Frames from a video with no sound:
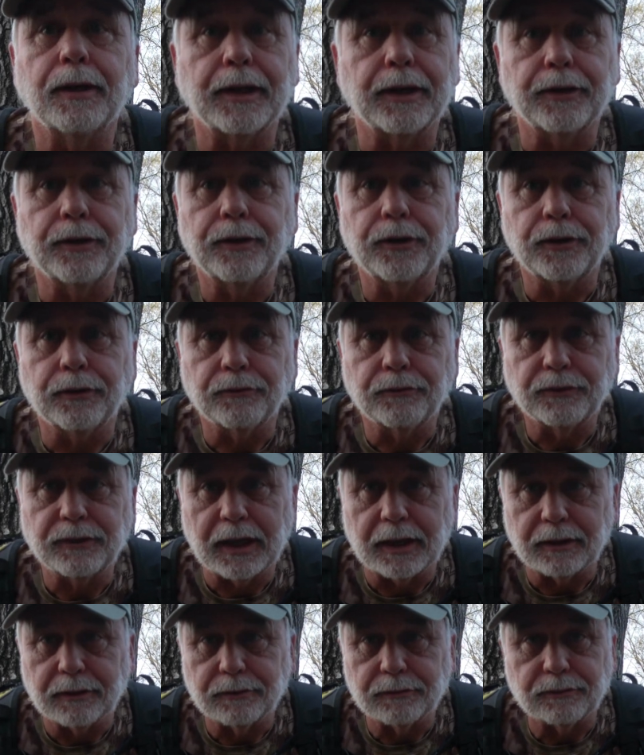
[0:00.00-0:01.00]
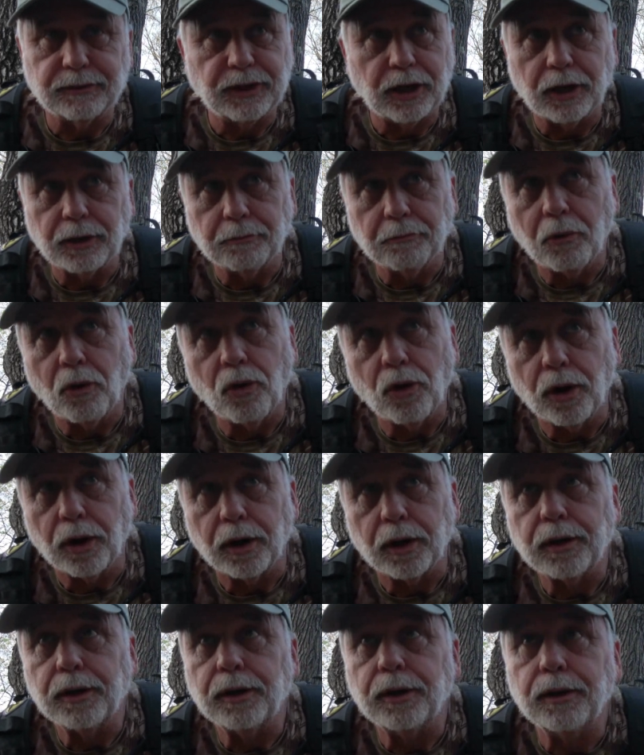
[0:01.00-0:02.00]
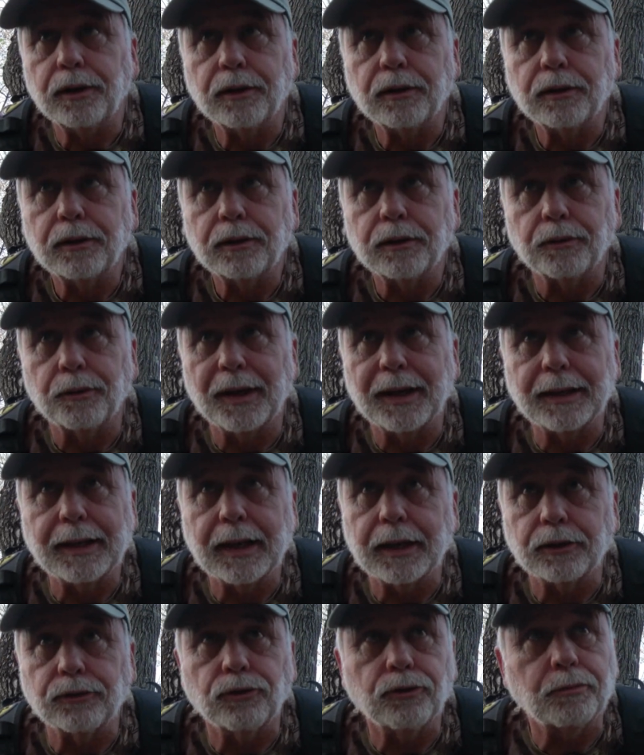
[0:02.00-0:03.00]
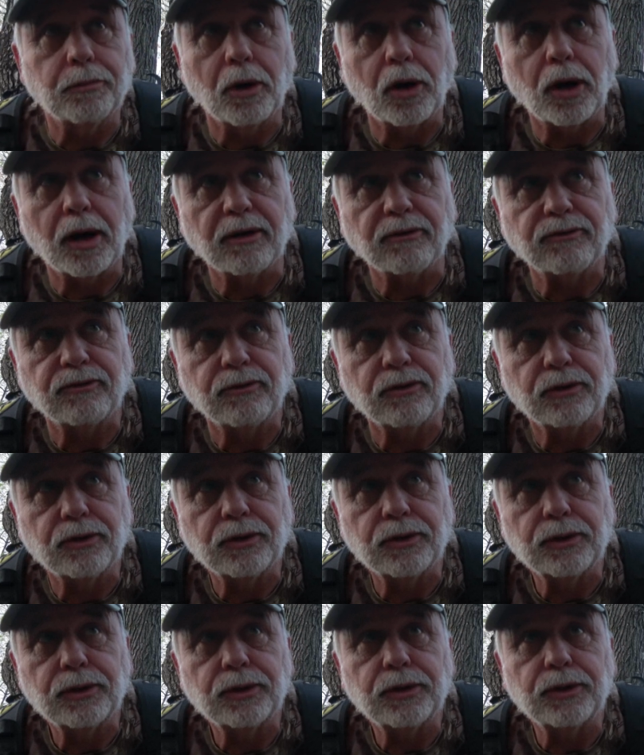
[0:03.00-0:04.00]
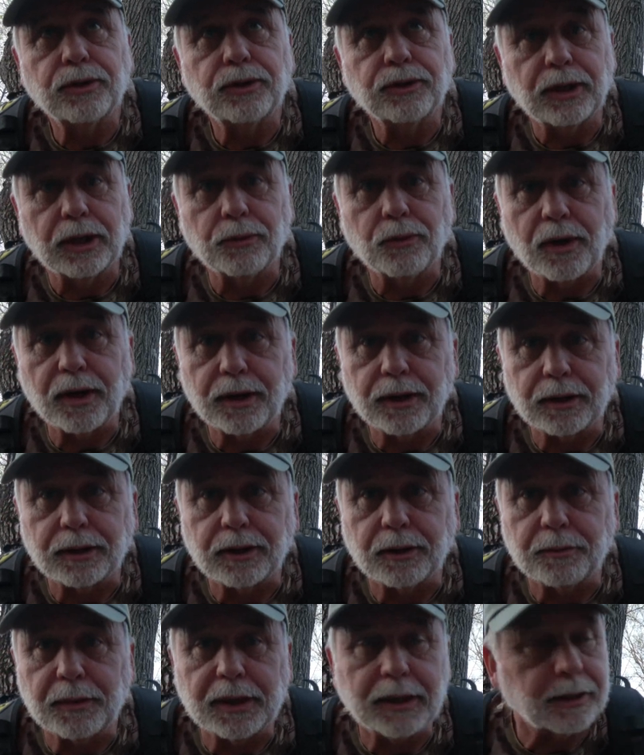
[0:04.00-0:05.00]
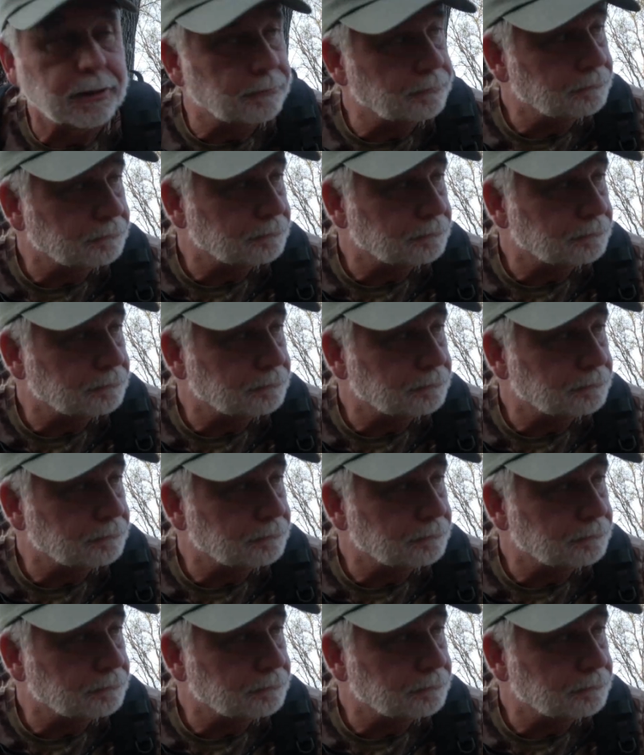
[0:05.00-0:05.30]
I don't know, that young boar ran that group off. They wanted to come in.